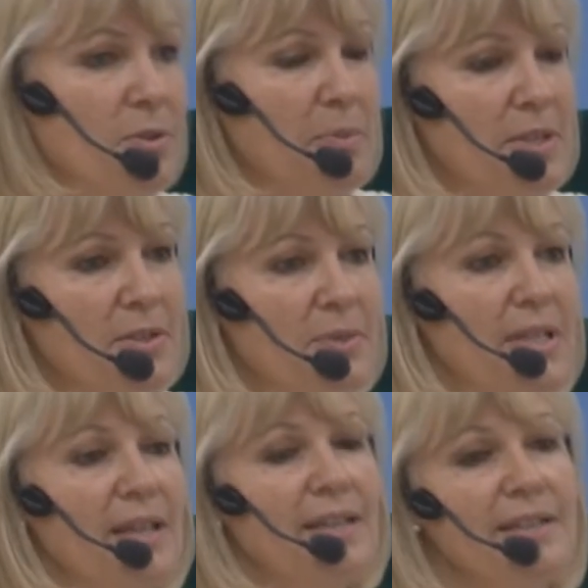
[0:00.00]
European
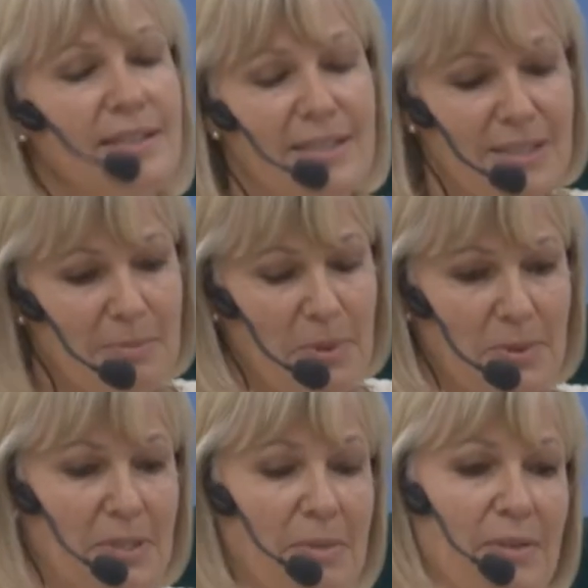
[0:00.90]
Union. He
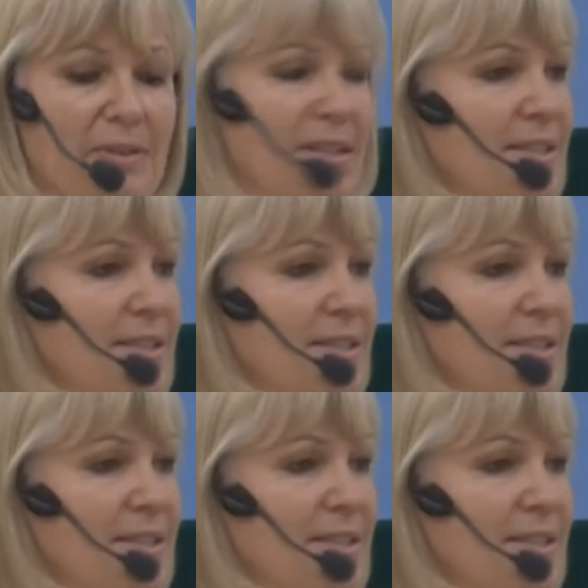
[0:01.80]
spoke about the